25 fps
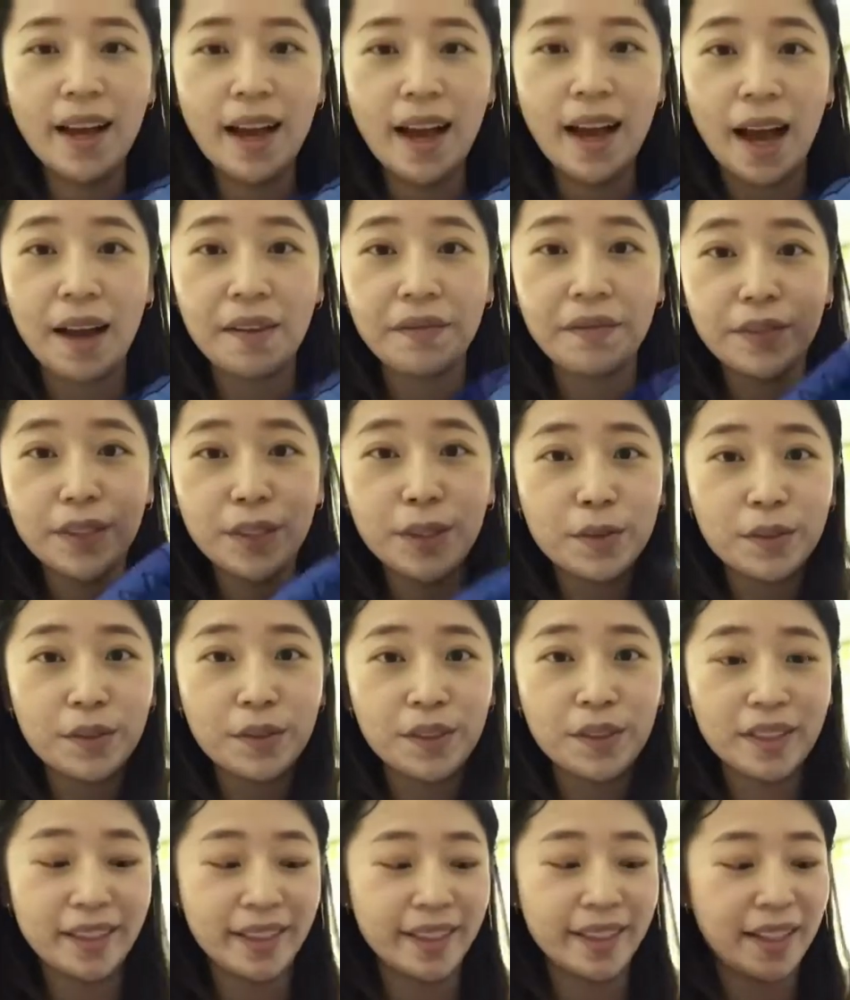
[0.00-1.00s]
I feel
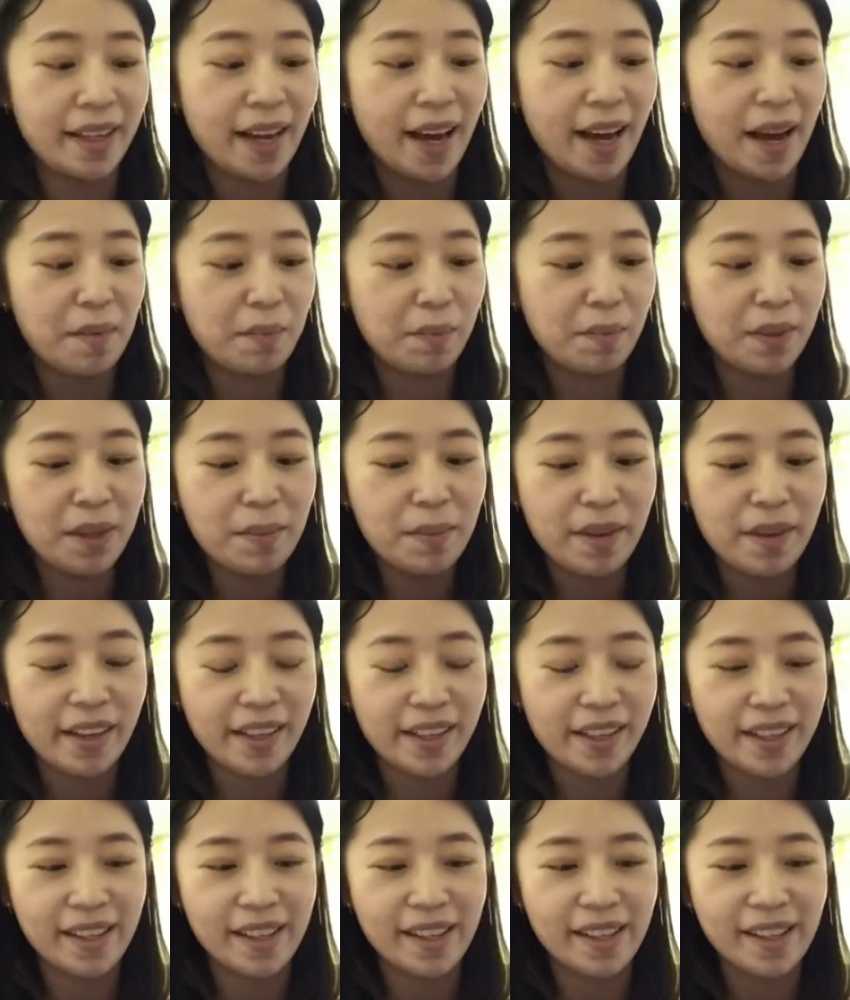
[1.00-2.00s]
really happy
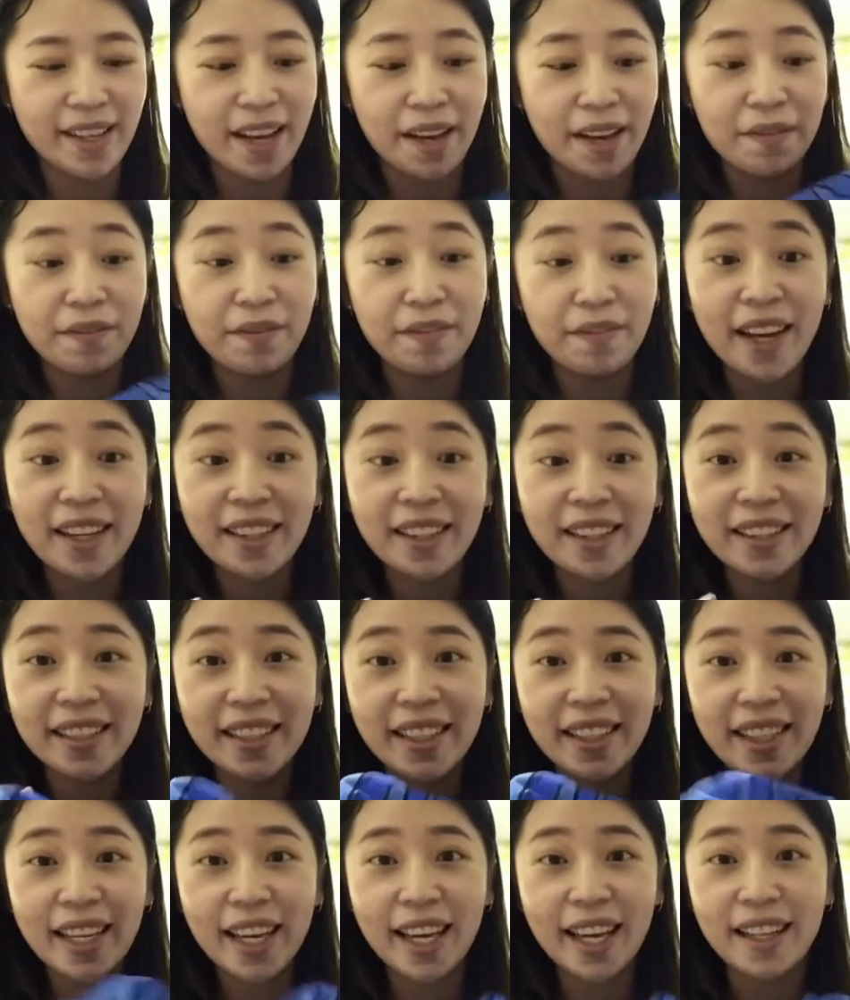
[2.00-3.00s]
because I
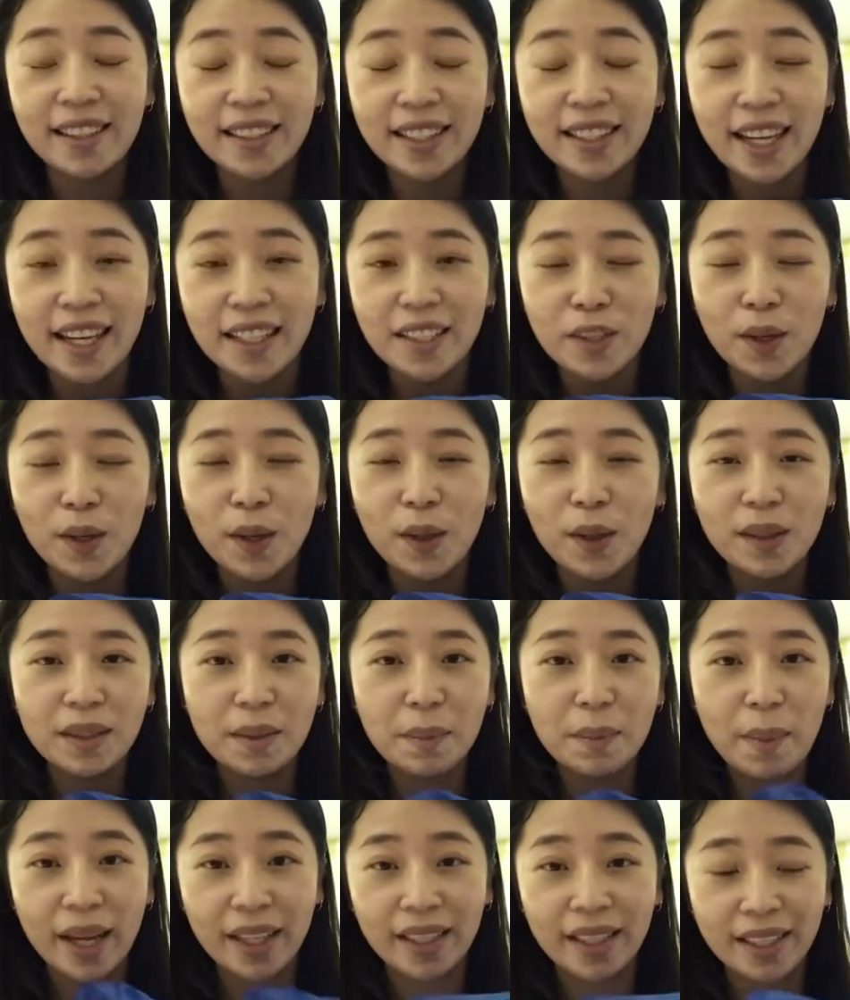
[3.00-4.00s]
finally can touch on
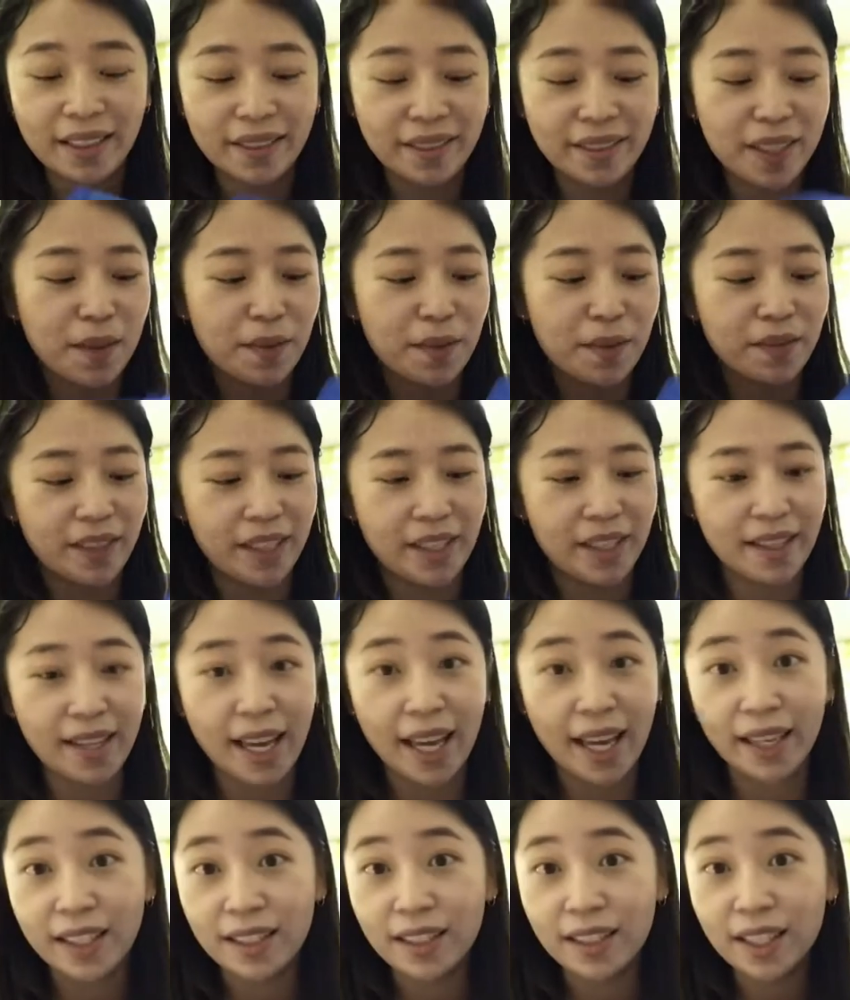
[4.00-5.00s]
the material of these
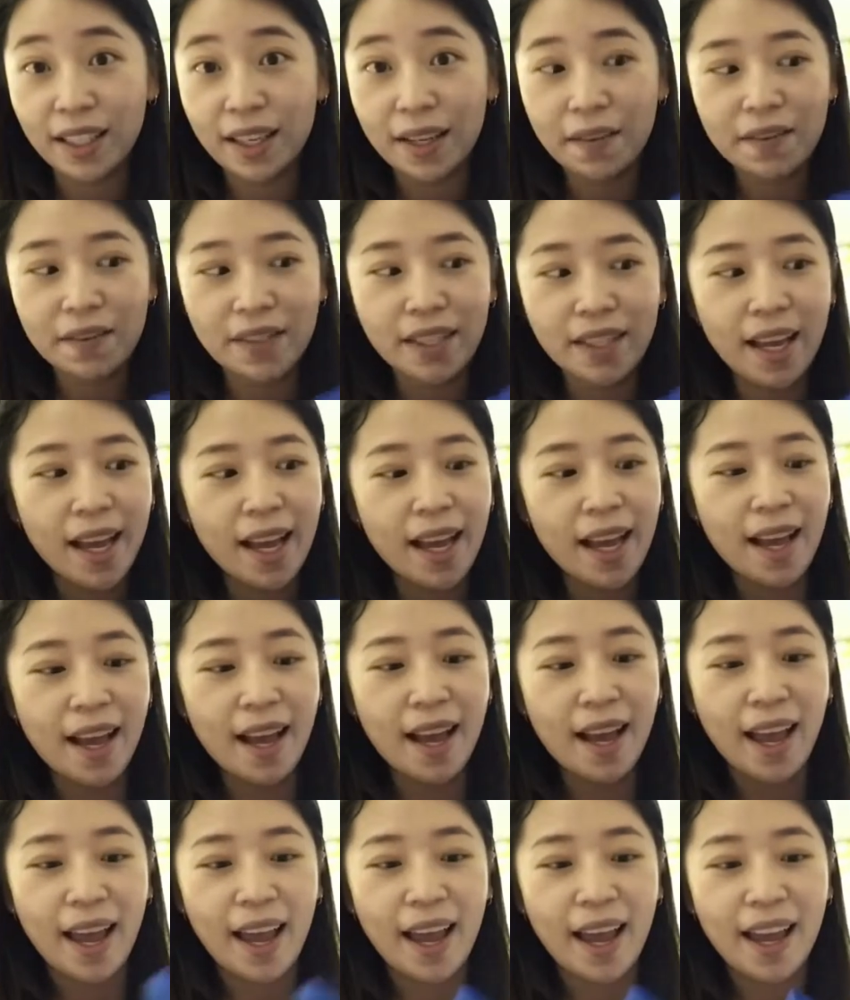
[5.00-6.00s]
handkerchiefs,
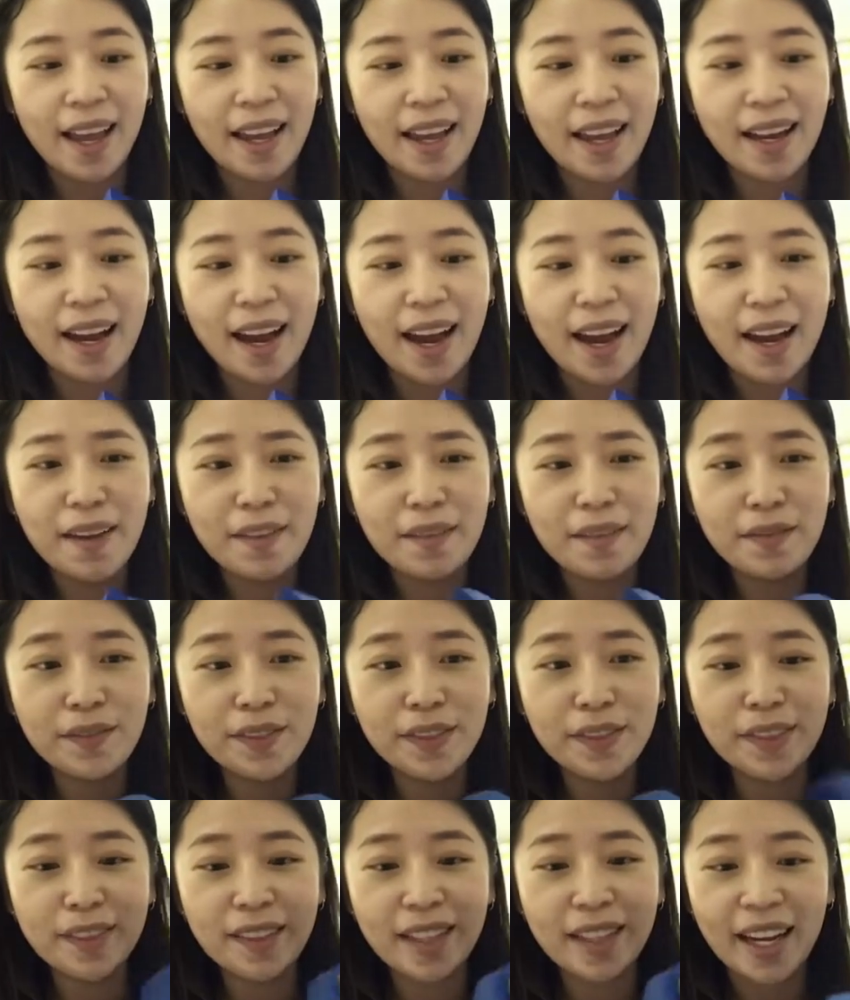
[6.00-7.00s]
and I
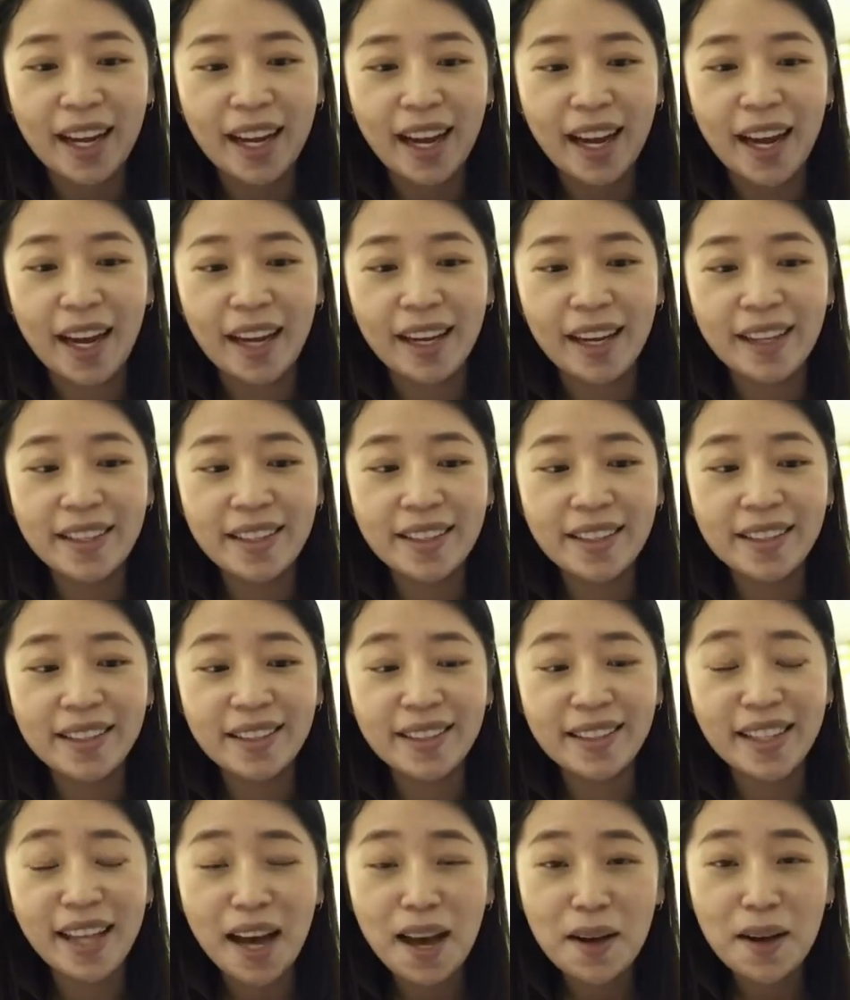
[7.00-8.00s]
feel like I
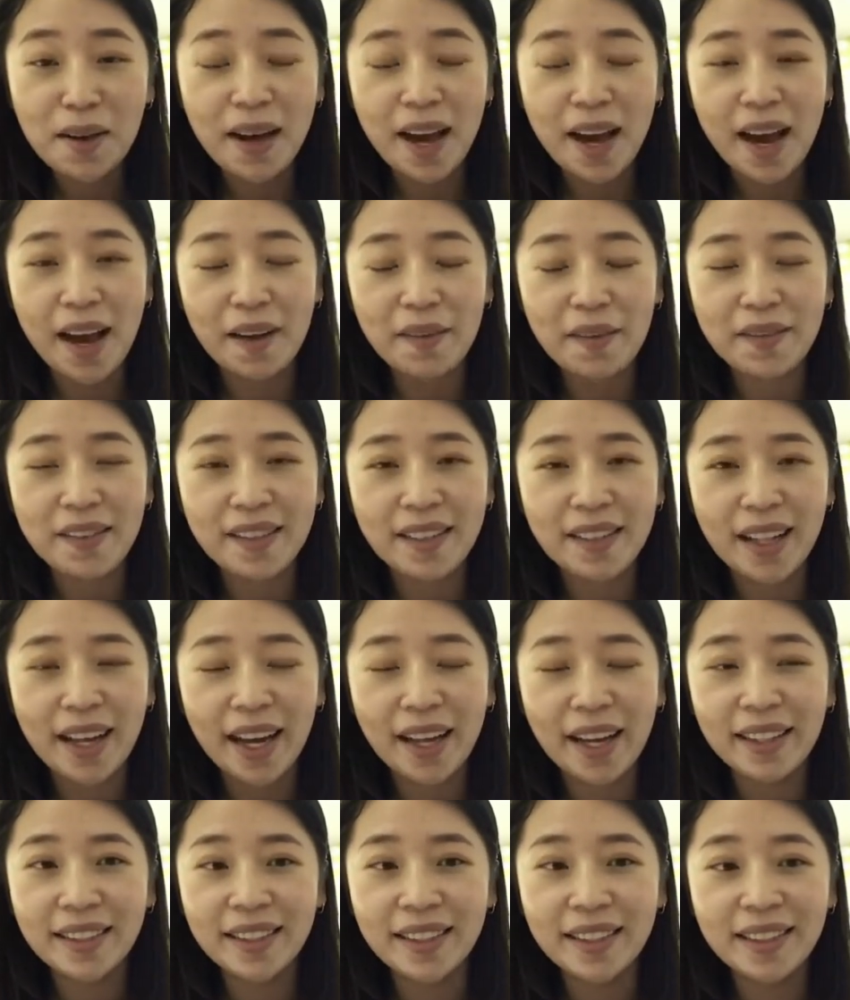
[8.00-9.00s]
now have slight